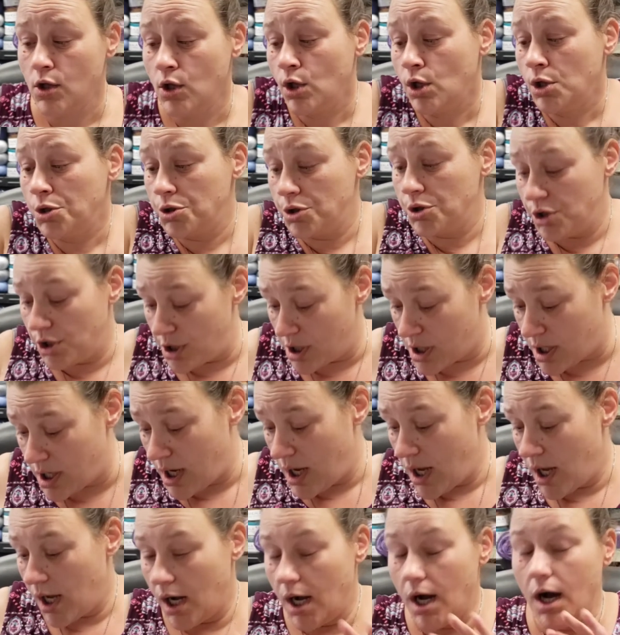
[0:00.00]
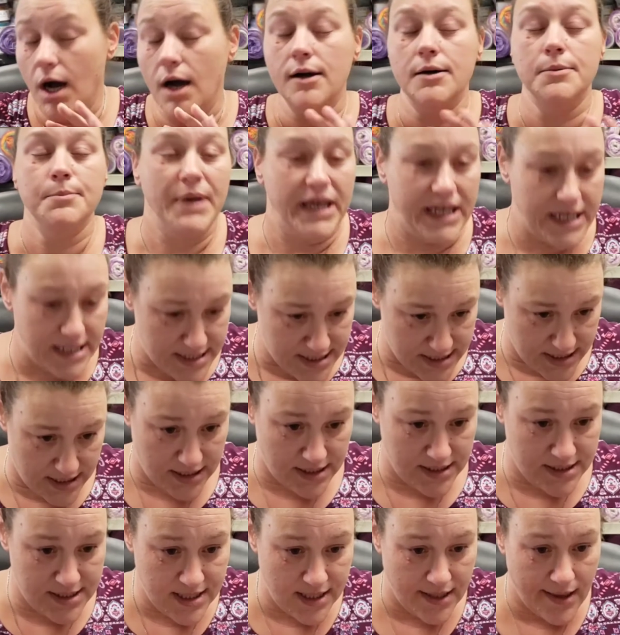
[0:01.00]
look amazing
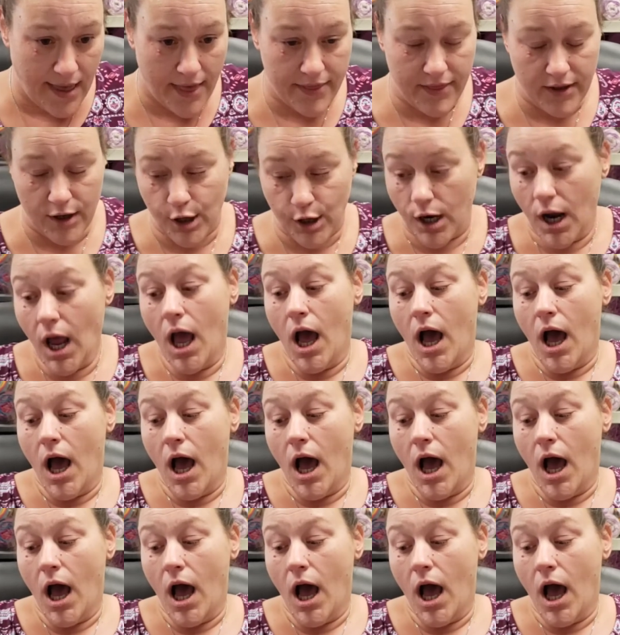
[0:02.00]
together.